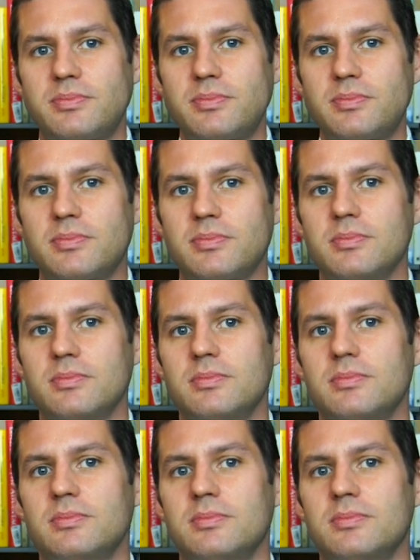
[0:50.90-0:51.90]

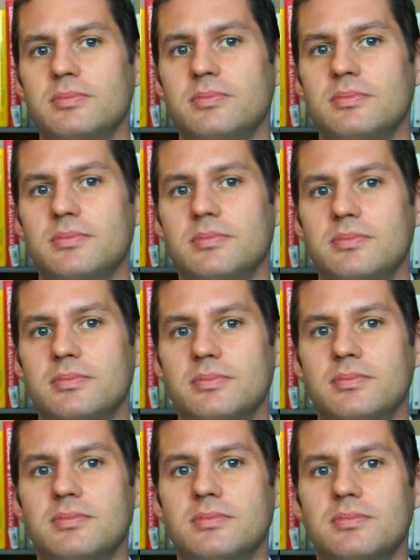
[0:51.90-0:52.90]

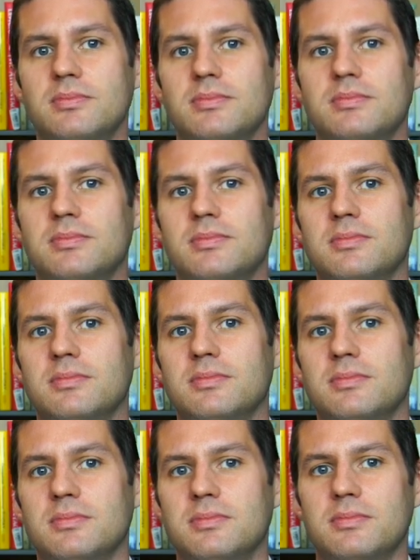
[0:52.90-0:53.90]

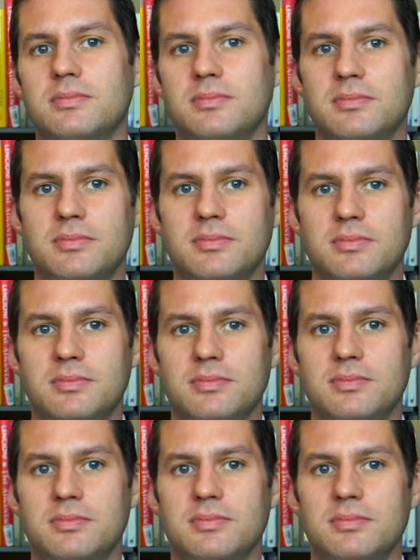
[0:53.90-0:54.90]

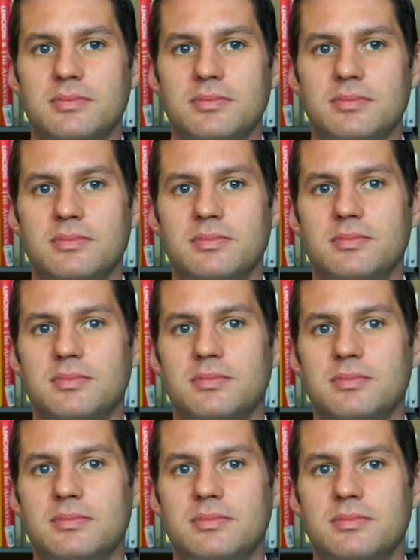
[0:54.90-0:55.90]

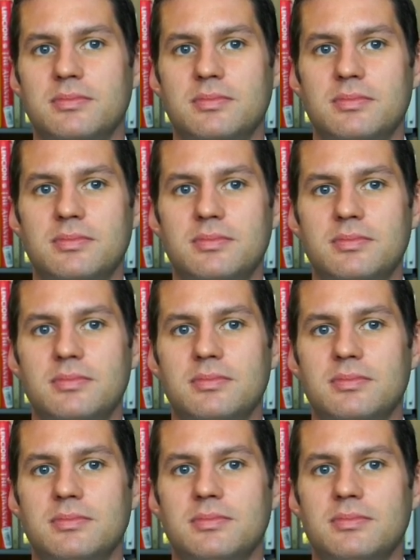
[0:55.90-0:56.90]

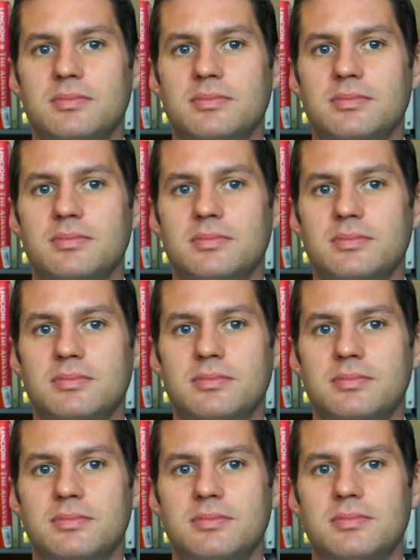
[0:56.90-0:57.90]

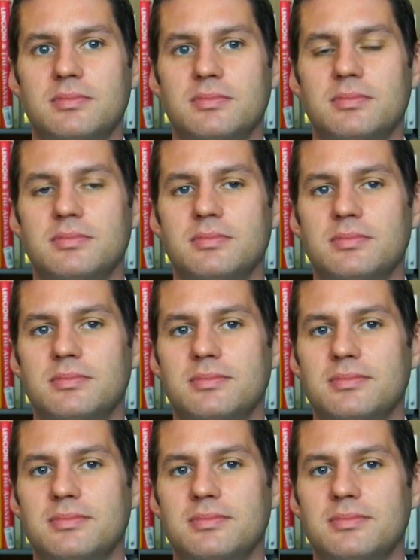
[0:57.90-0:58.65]
(not speaking)